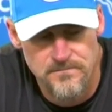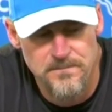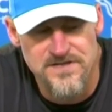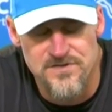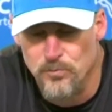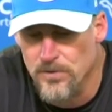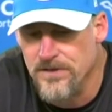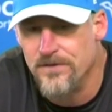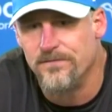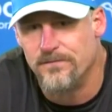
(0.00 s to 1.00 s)
made some
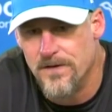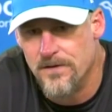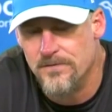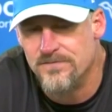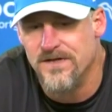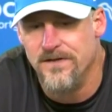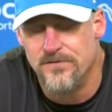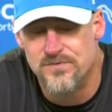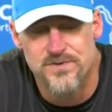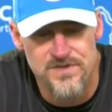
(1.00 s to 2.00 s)
really good throws, and
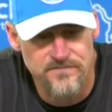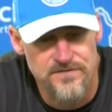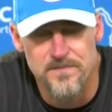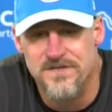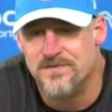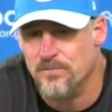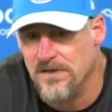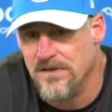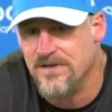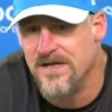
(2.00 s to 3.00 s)
those receivers made some
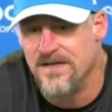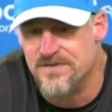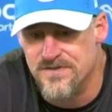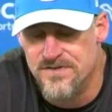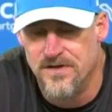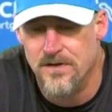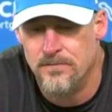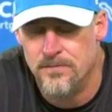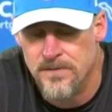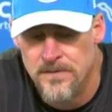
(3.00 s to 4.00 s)
really good catches, you
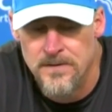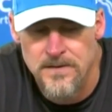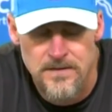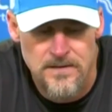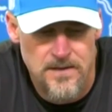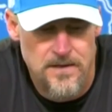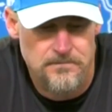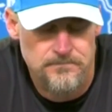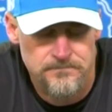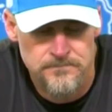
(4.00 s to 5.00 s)

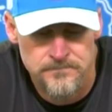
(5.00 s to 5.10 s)
know.